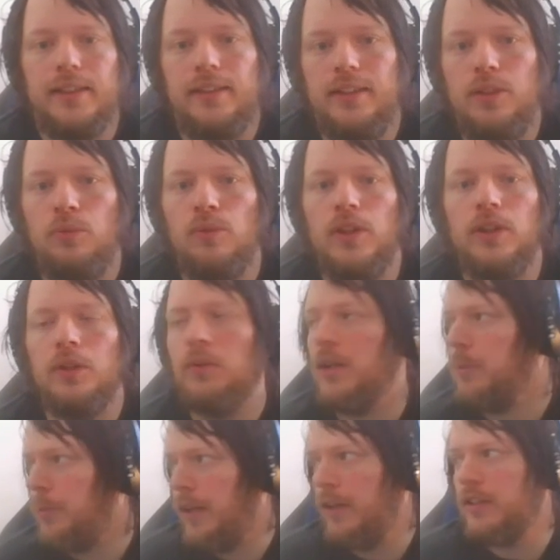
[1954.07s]
you really want
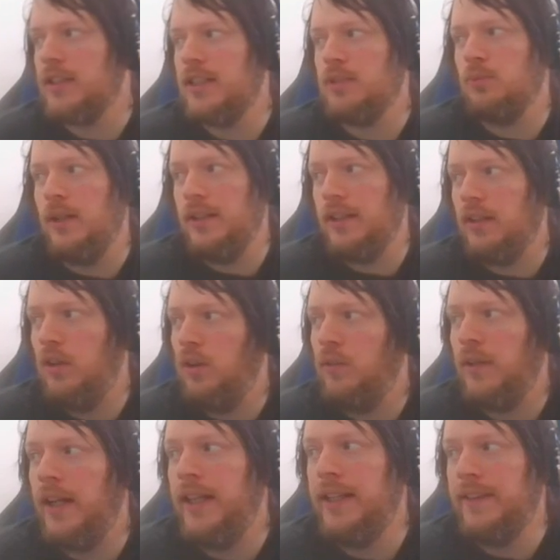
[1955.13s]
to prioritize Wendigo
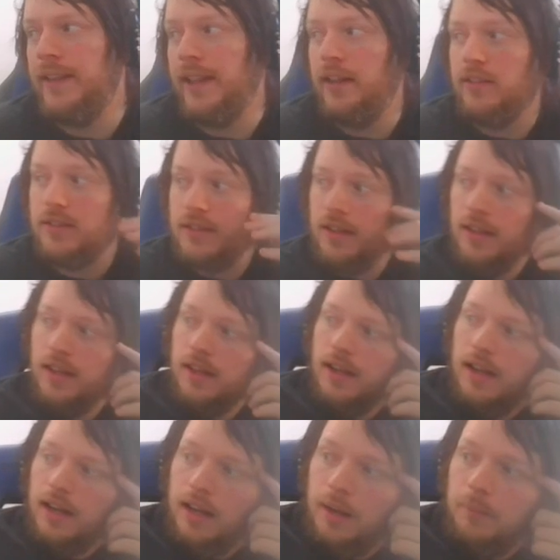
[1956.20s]
over anything else
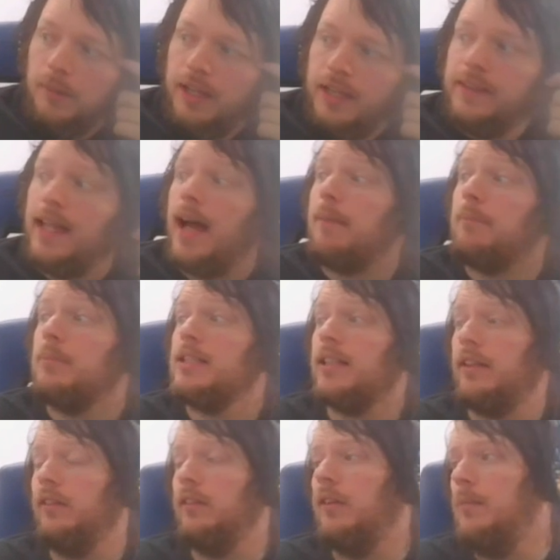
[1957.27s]
in that
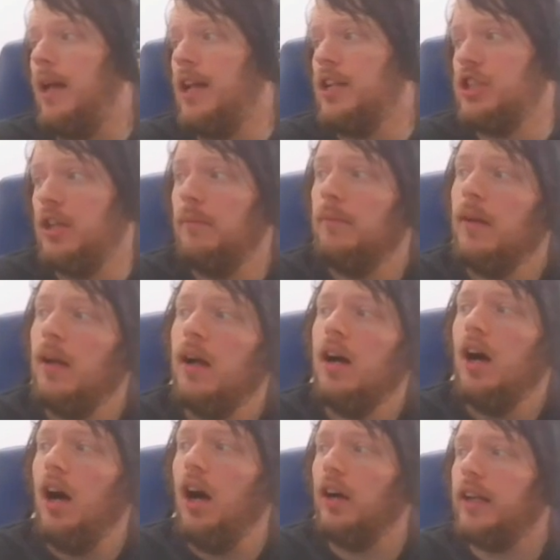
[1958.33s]
particular matchup.
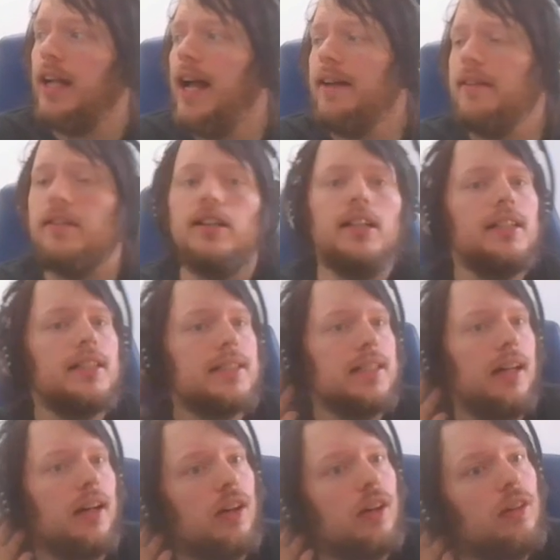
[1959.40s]
Okay,
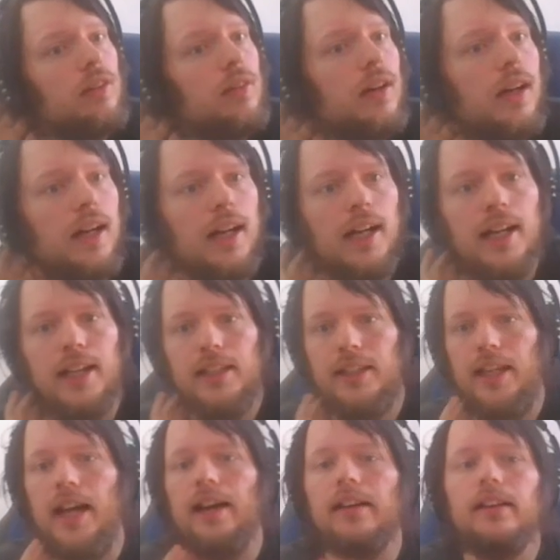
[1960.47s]
so,
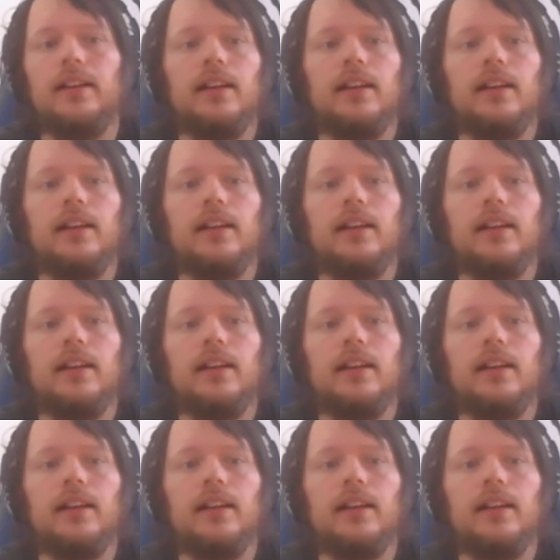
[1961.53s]
yeah.